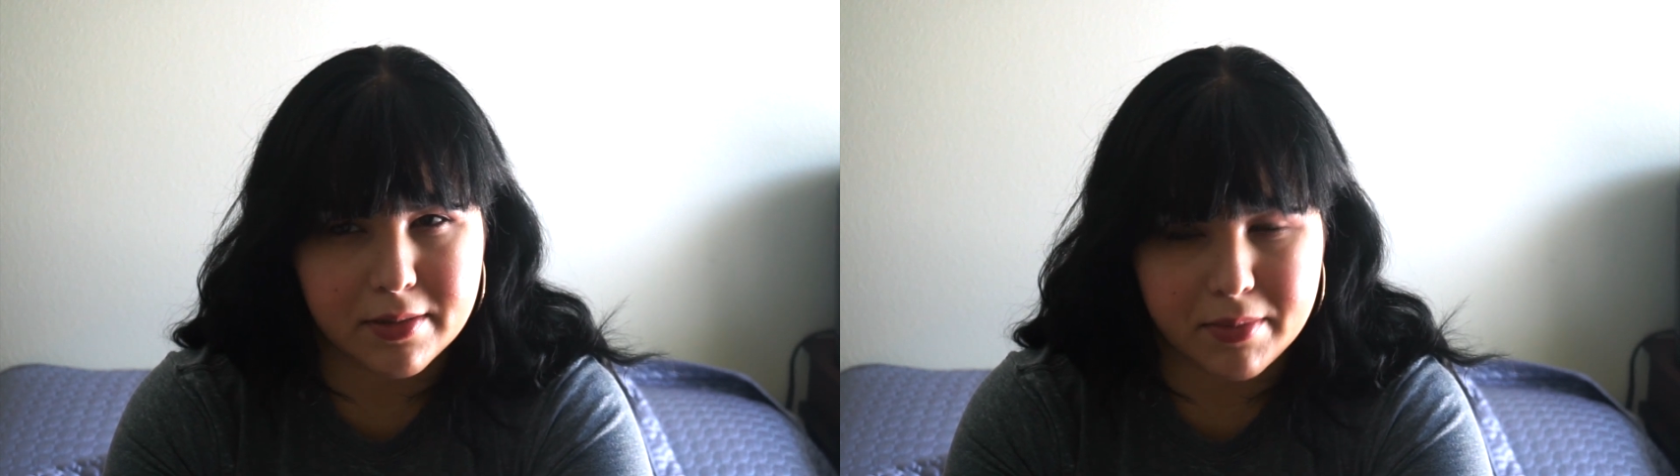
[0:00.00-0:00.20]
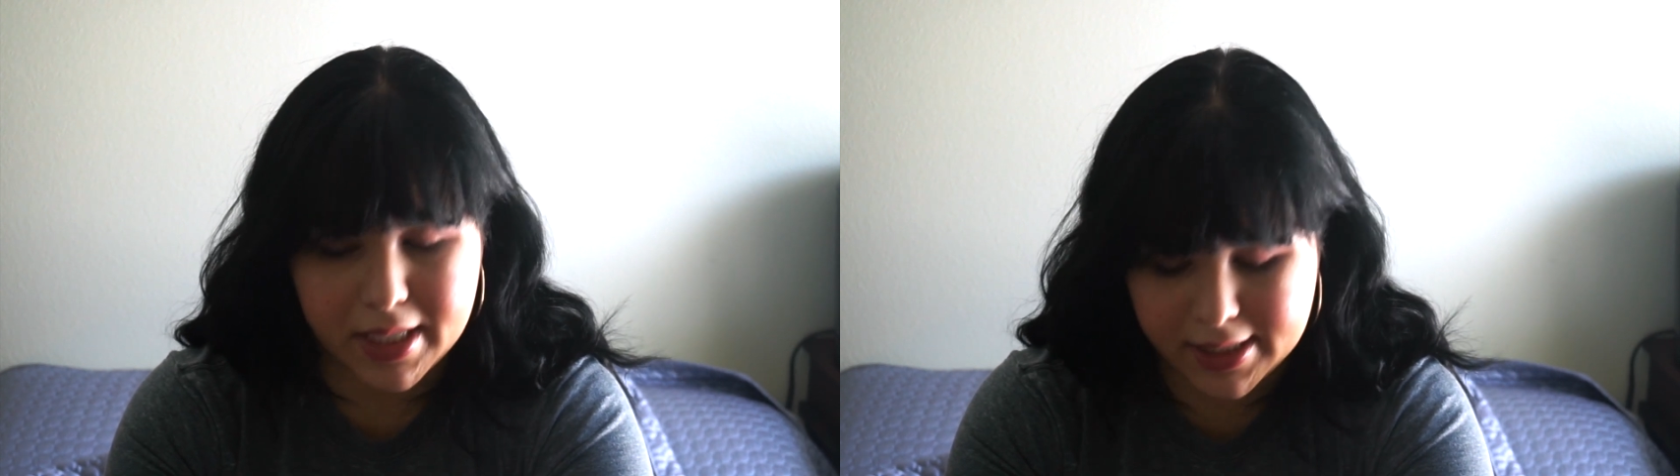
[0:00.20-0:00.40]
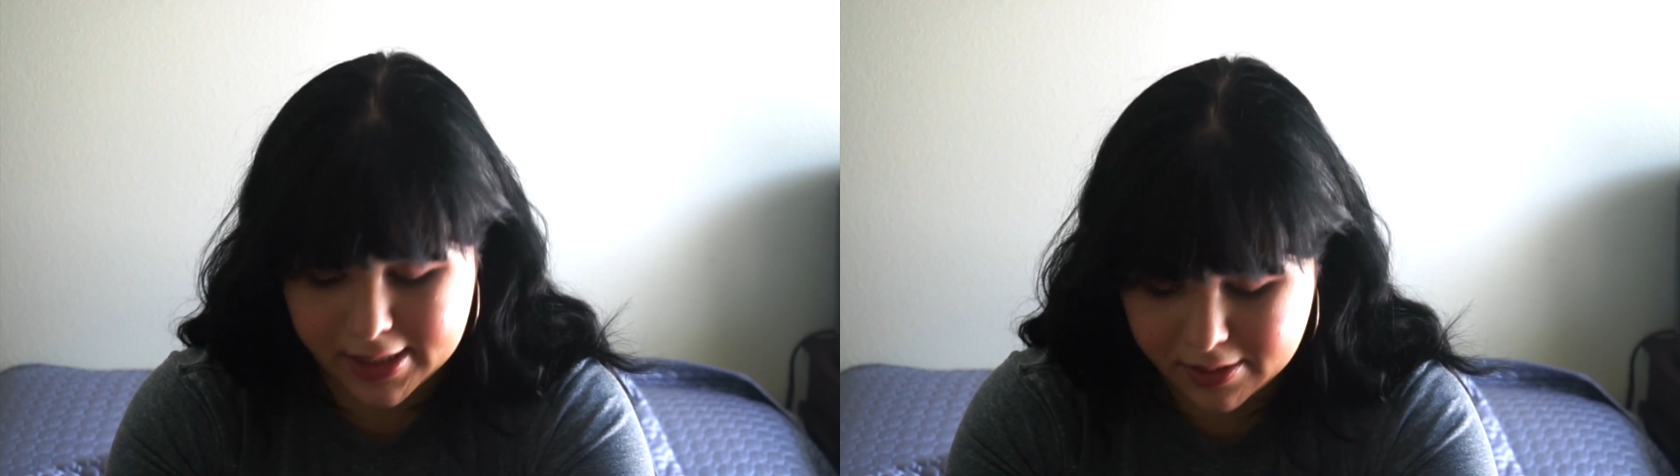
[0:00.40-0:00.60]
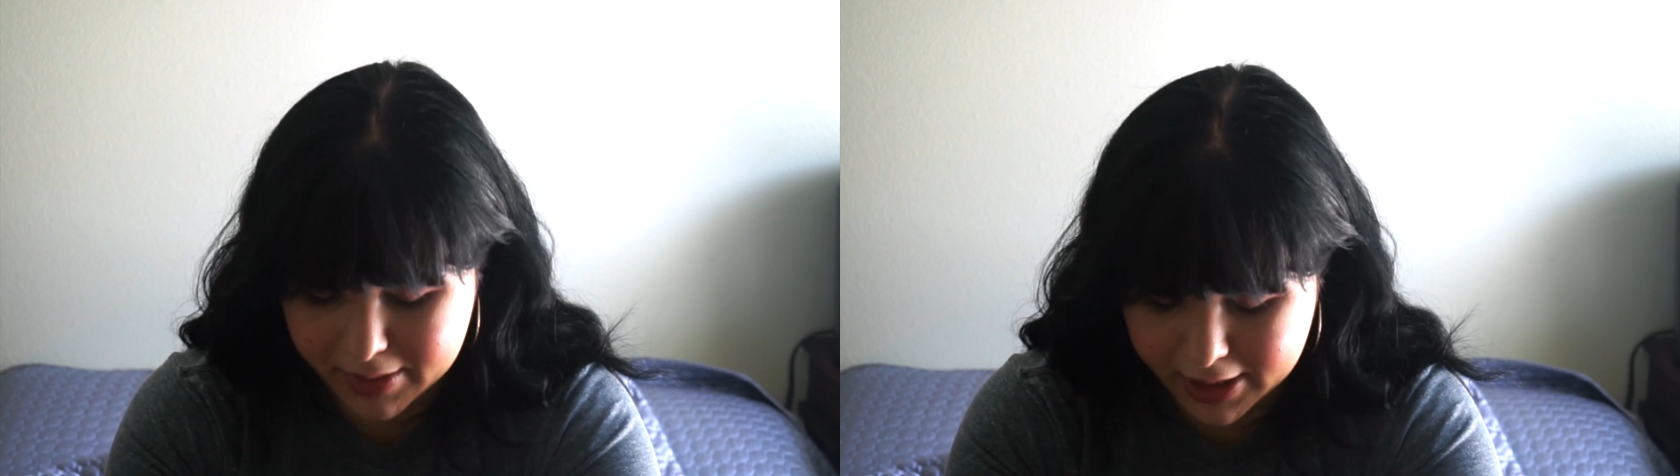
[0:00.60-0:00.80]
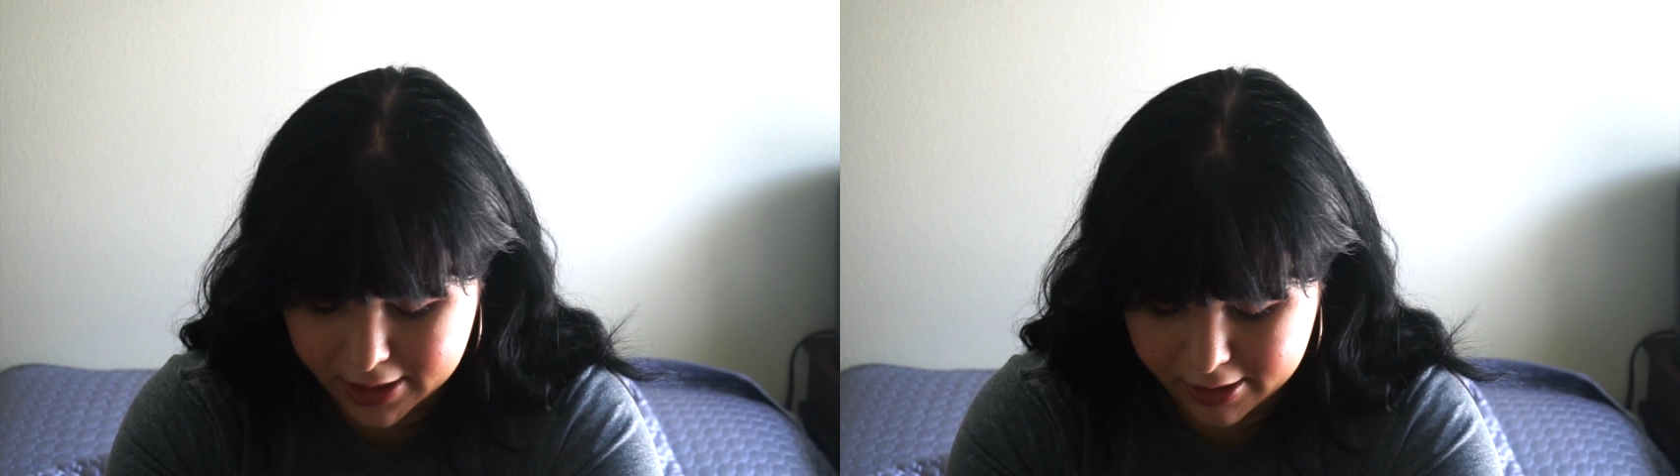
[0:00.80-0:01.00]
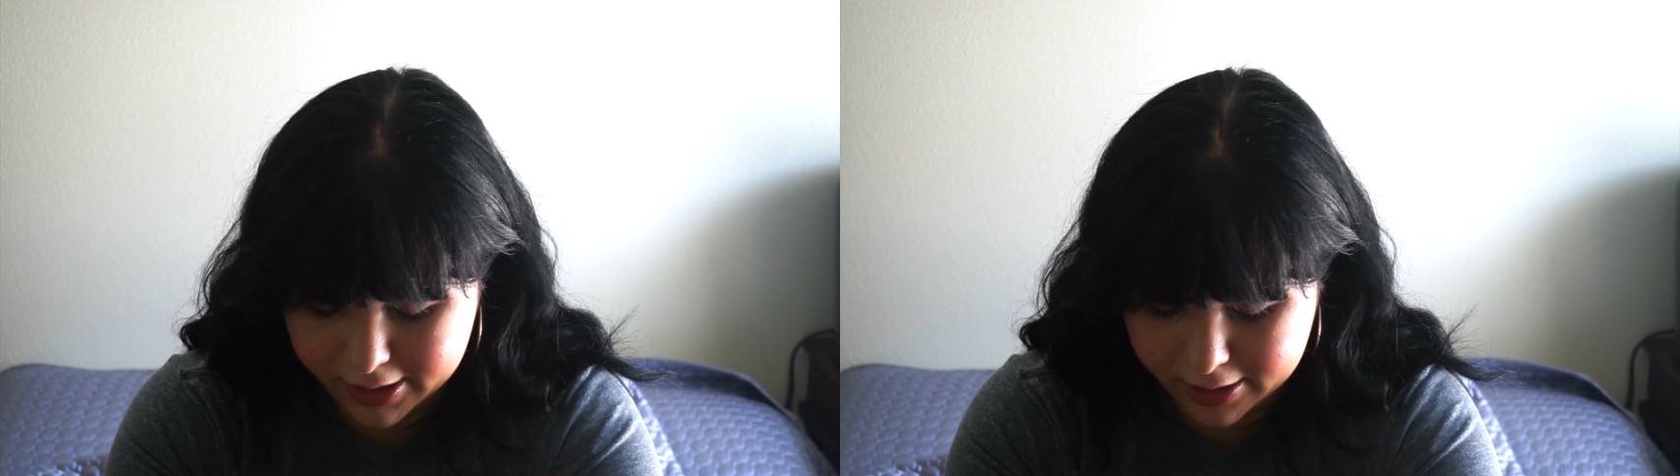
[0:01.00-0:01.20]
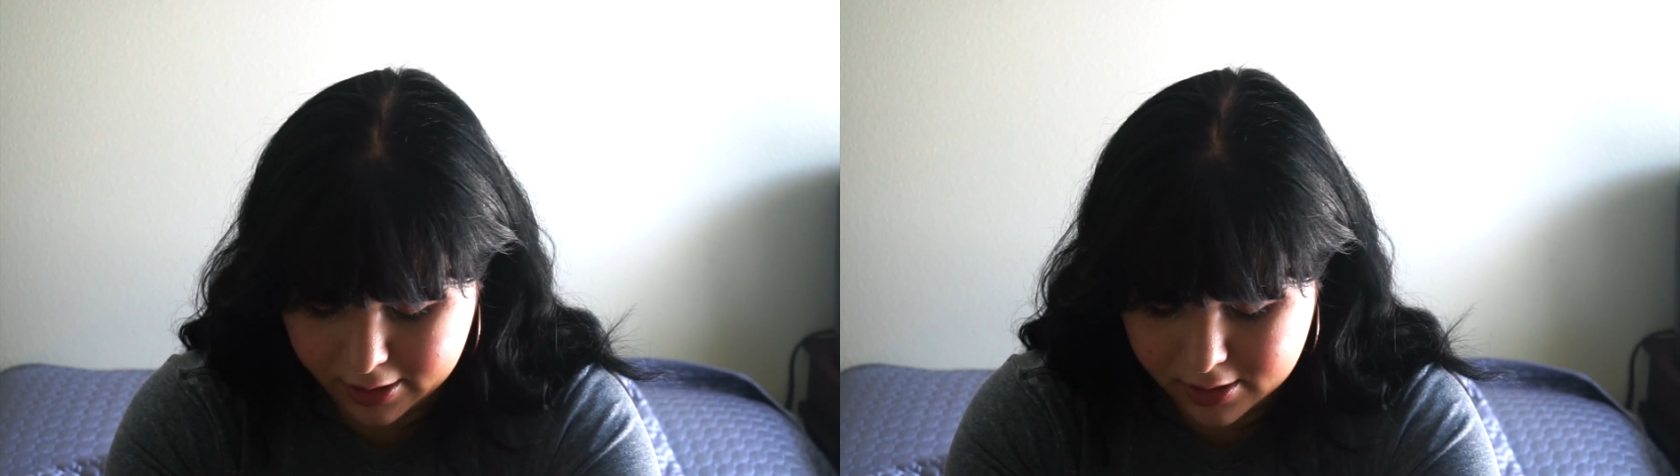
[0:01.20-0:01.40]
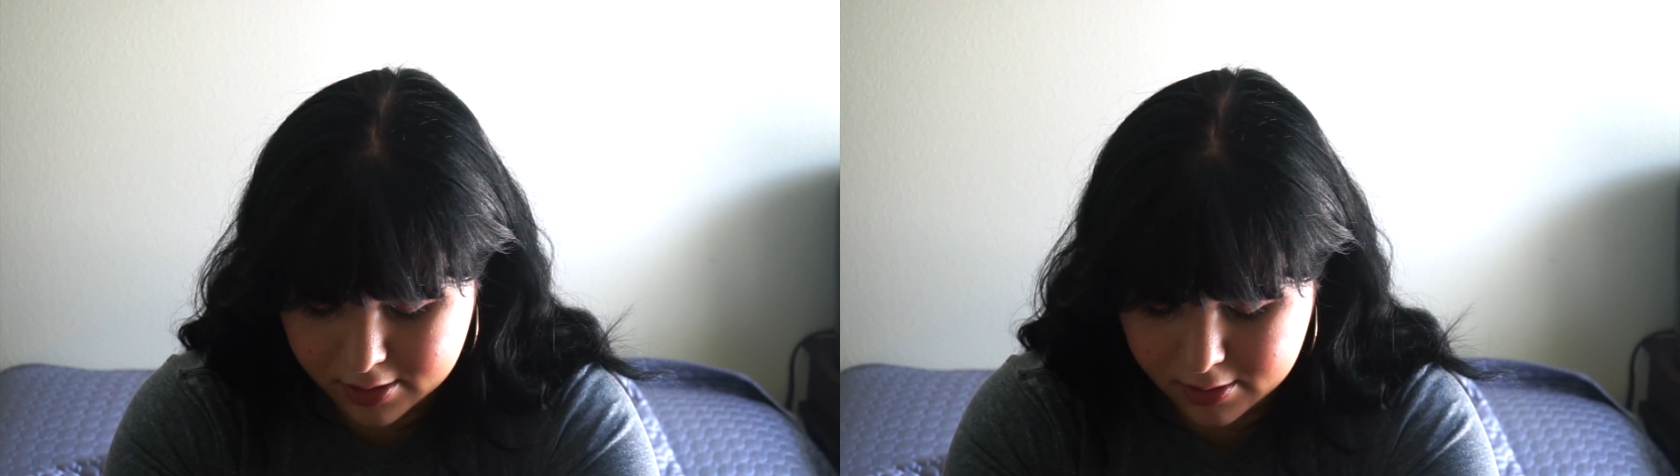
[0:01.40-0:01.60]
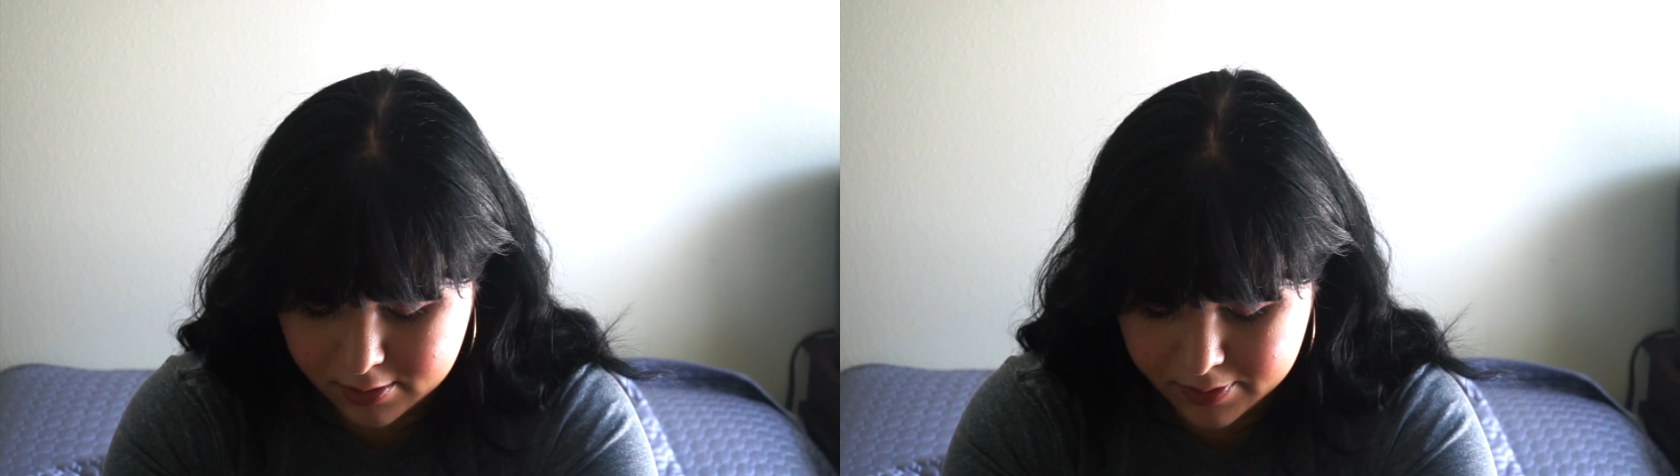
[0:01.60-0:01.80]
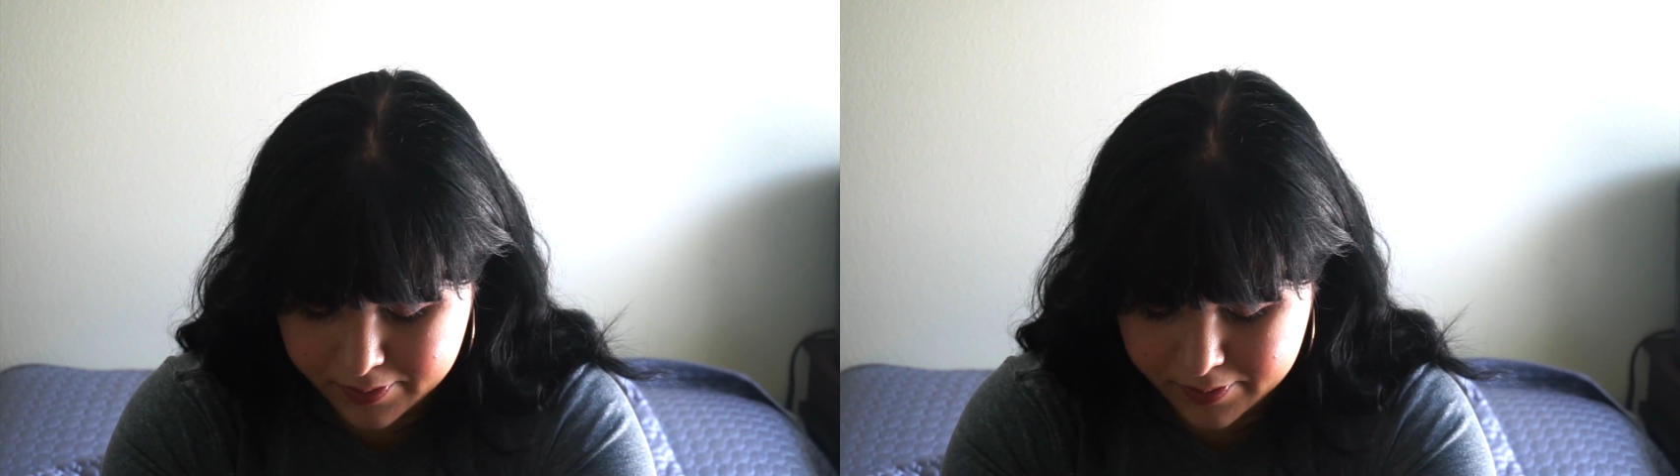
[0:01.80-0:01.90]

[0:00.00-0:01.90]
and Macy's might carry it also.